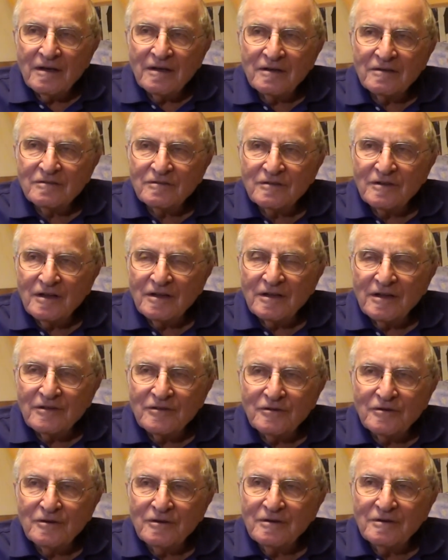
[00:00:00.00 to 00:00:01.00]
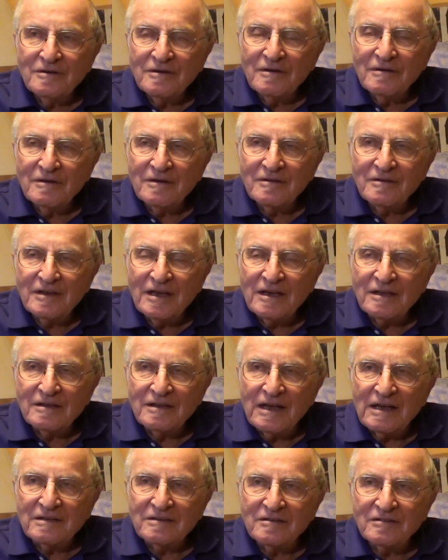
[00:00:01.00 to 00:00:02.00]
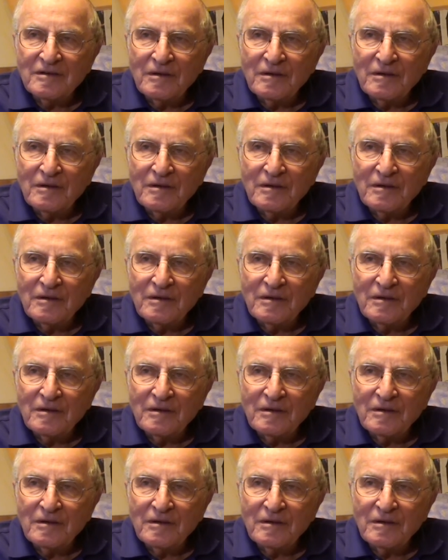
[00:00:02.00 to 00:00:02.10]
Still, a third thing that